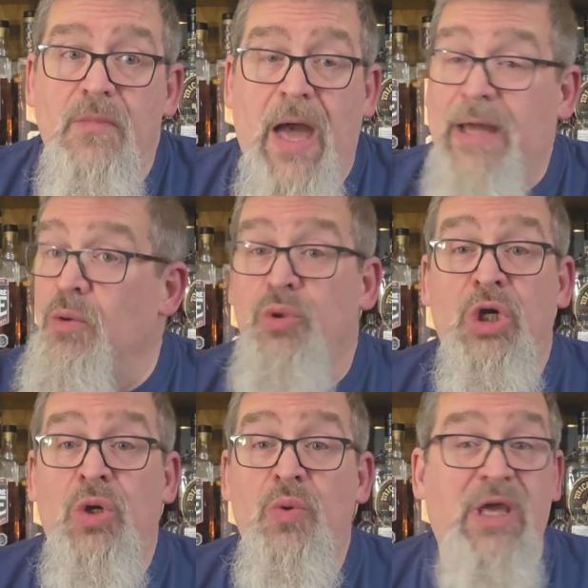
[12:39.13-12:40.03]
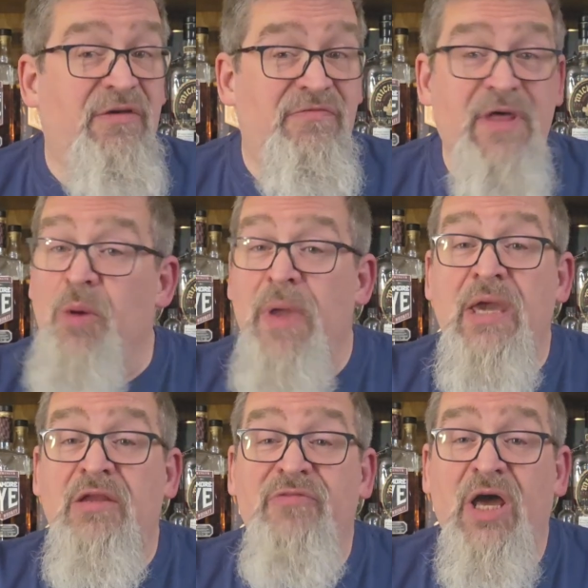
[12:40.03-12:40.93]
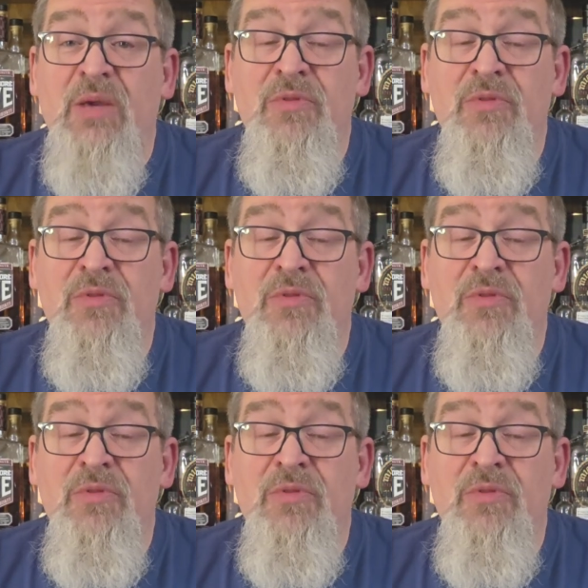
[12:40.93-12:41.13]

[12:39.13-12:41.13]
I don't know if they're making a Volume